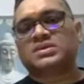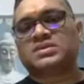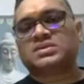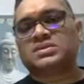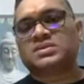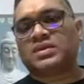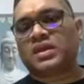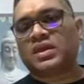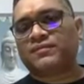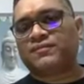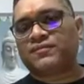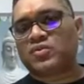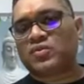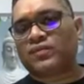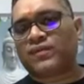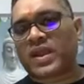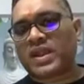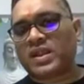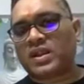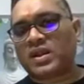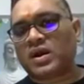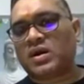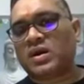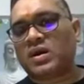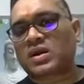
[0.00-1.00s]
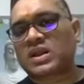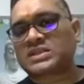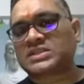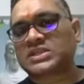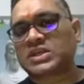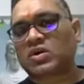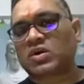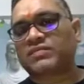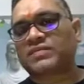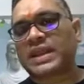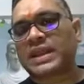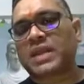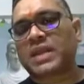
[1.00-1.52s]
If you find a cluster of
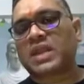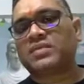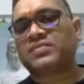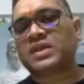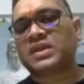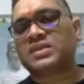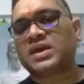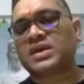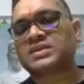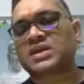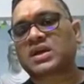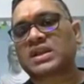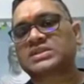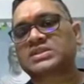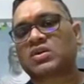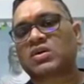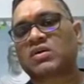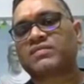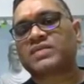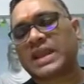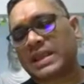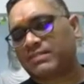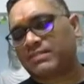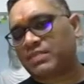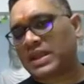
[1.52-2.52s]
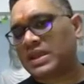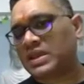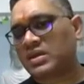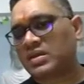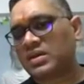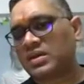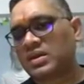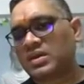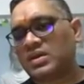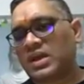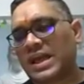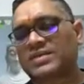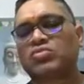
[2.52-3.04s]
grape, can you see there is a cluster of grape-like
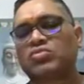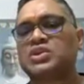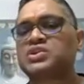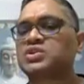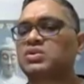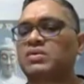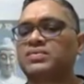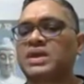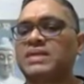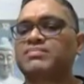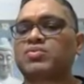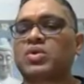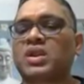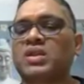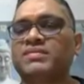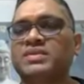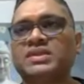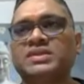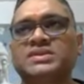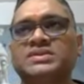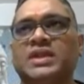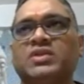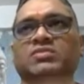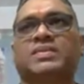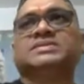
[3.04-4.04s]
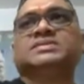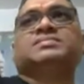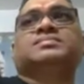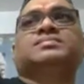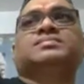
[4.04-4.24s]
accumulation of the M protein within the cytoplasm?